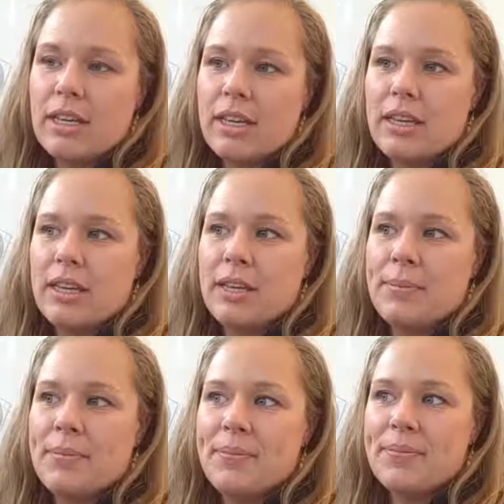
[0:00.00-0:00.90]

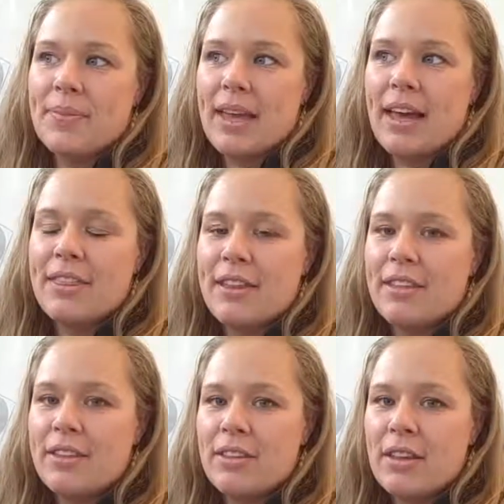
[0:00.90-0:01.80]
I
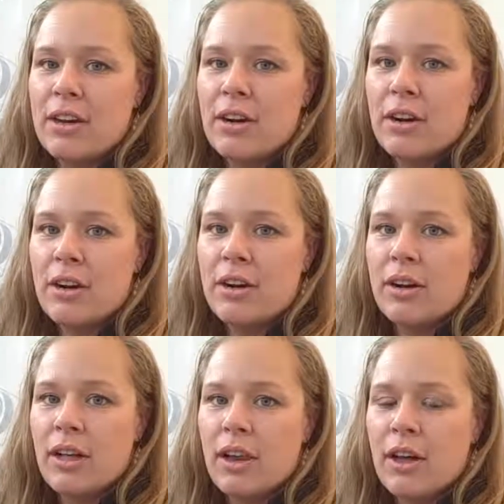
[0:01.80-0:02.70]
think that there are
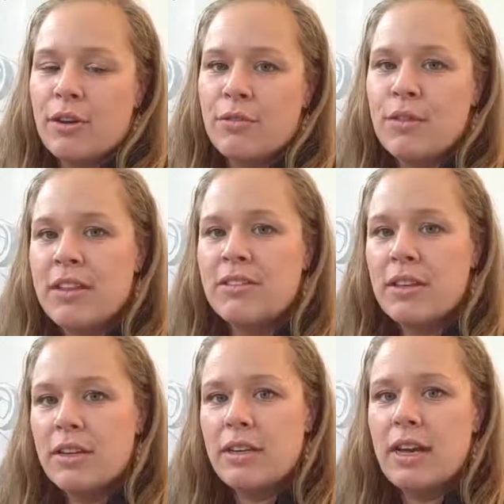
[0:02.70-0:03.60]
a lot of things
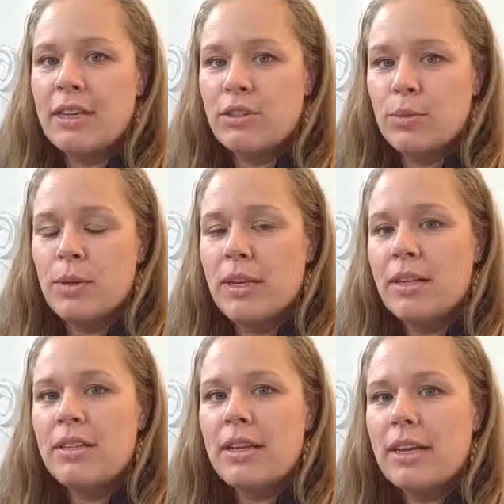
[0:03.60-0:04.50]
that has to be
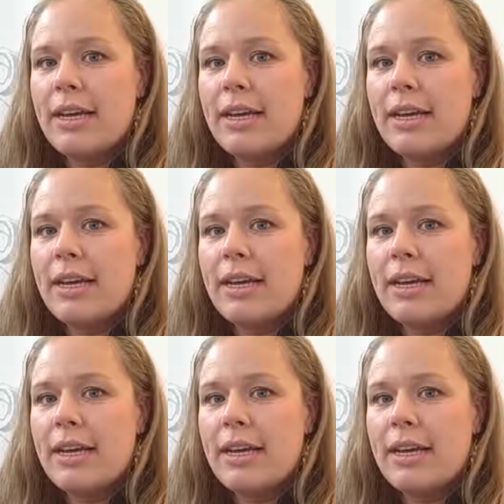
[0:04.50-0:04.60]
done,